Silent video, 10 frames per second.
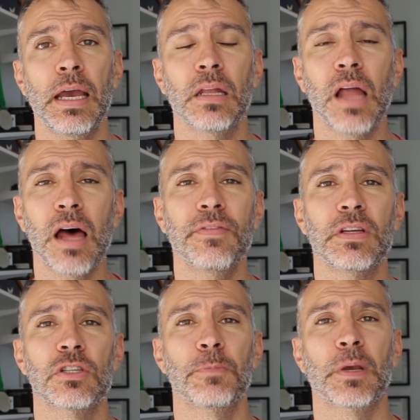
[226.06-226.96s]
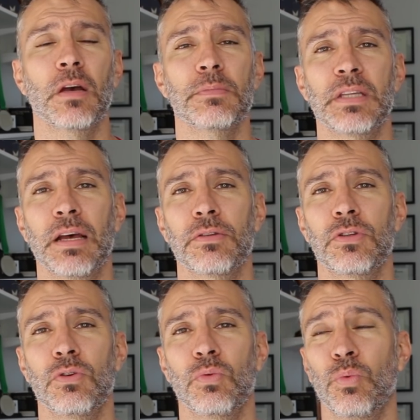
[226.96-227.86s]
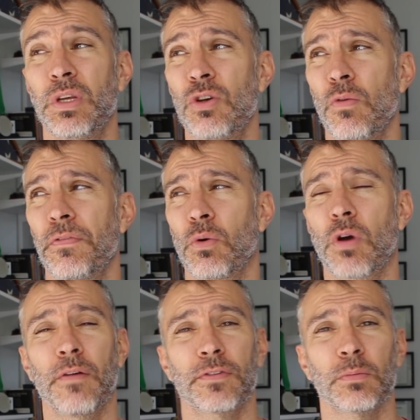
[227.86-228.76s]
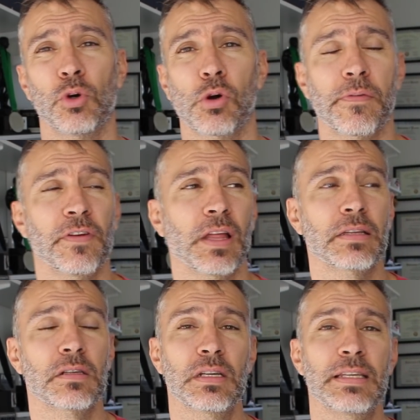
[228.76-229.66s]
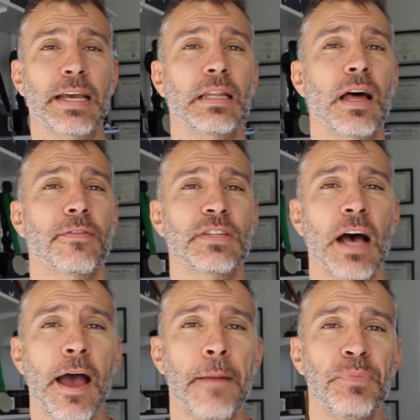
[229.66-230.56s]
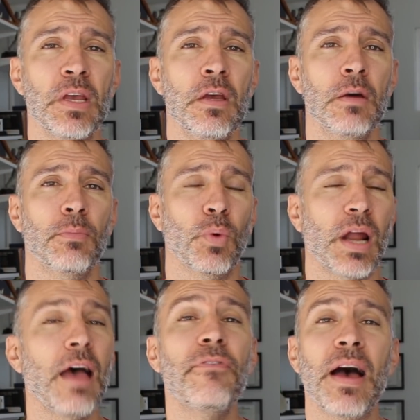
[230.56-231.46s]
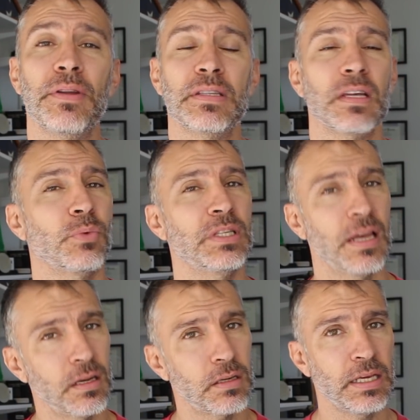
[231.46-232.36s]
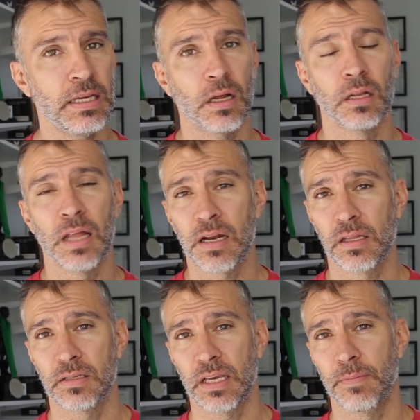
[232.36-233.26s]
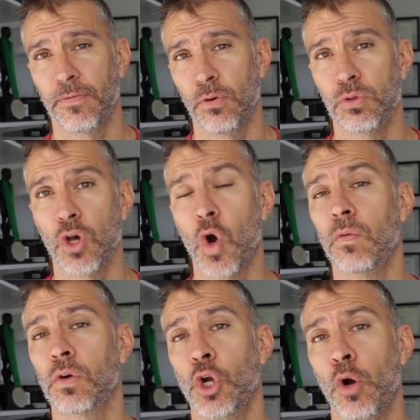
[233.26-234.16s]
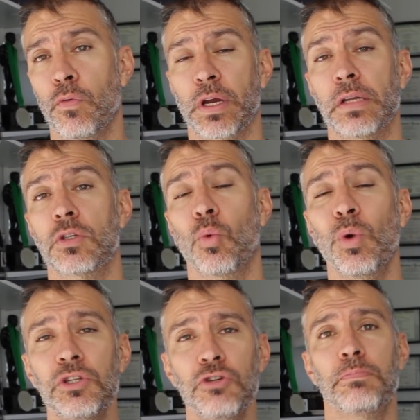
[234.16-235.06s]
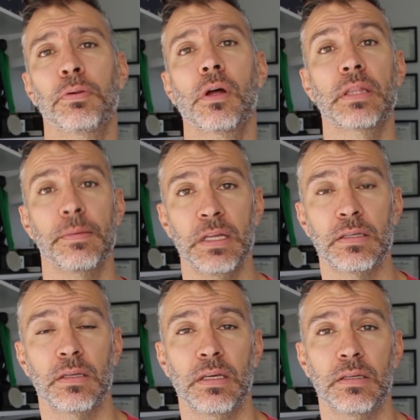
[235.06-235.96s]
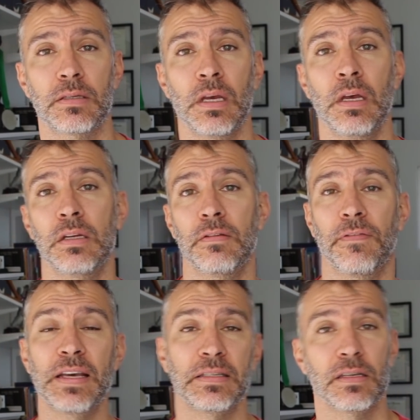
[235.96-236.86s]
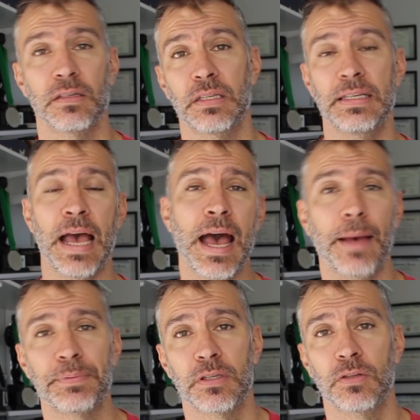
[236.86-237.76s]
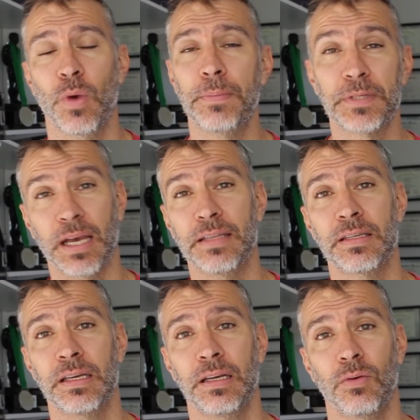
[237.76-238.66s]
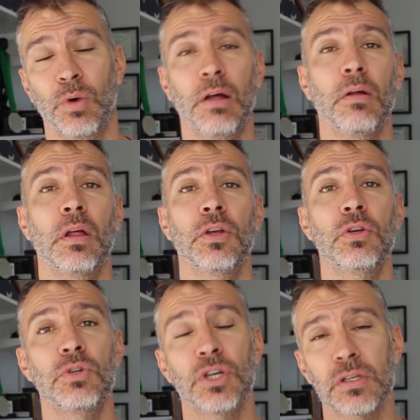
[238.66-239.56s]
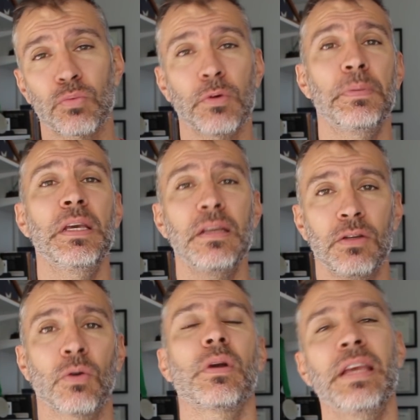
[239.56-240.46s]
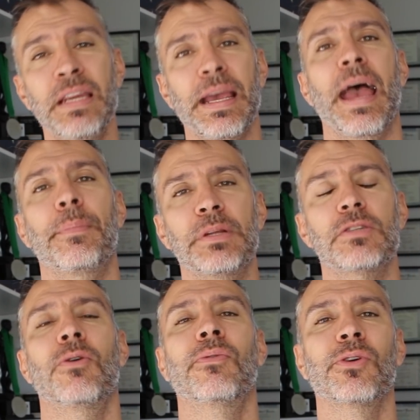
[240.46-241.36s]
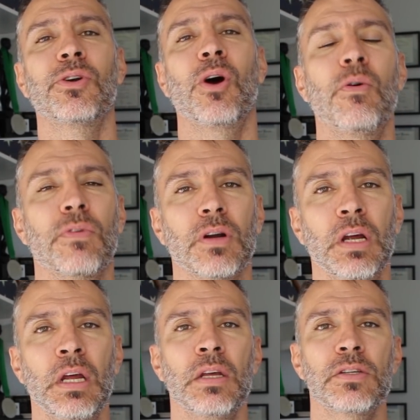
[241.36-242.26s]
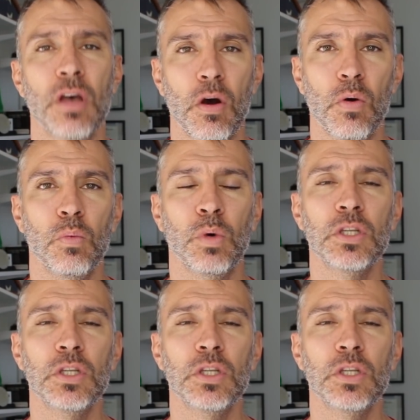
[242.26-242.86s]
a lot of it just becomes down to we don't feel comfortable, or we feel like it's gonna take a lot of time. But what I found is that we tend to eat a lot of the same foods over and over again. So once you plug them into these devices, these apps, these websites, well, you just repeat your eating habits over and over. So